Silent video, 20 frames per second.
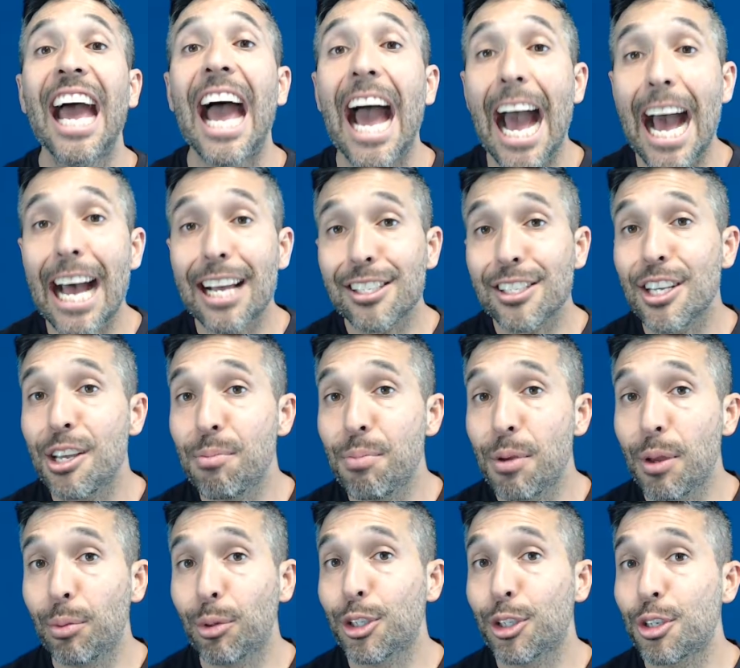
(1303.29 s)
asking
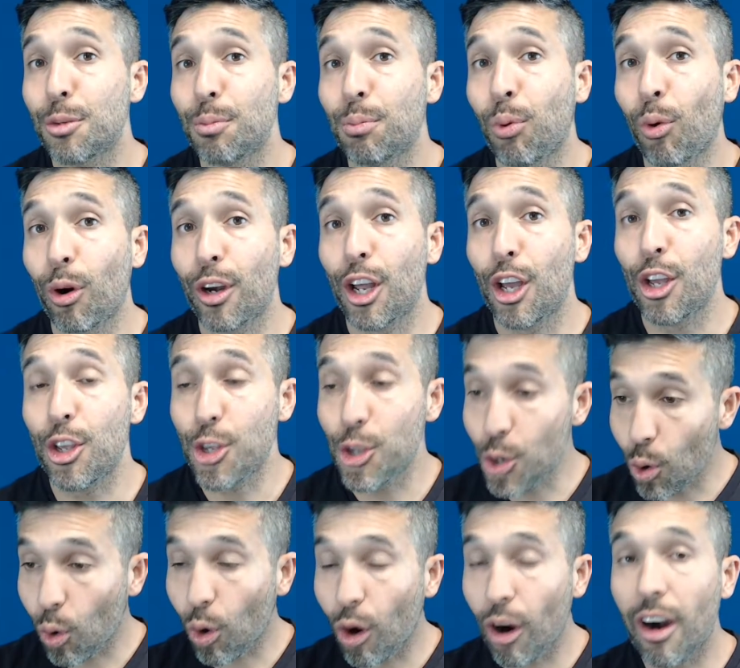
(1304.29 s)
people to support
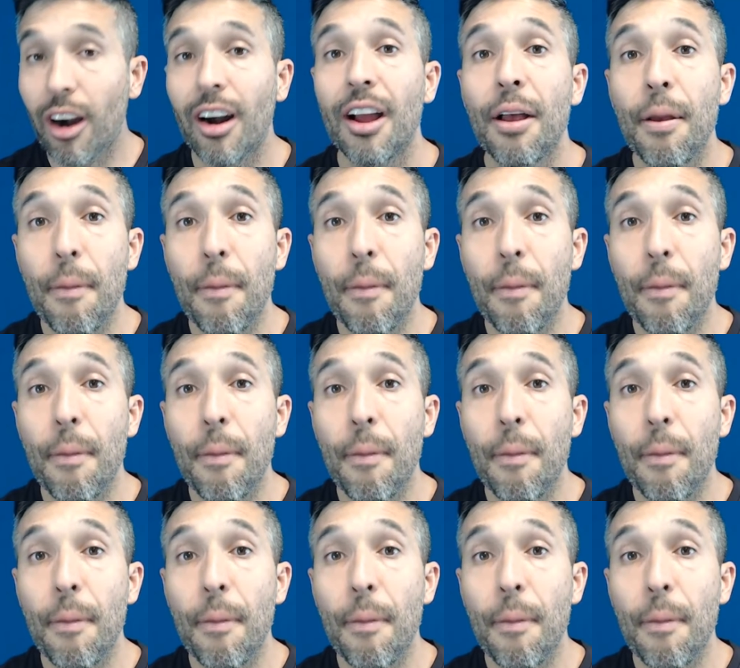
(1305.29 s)
your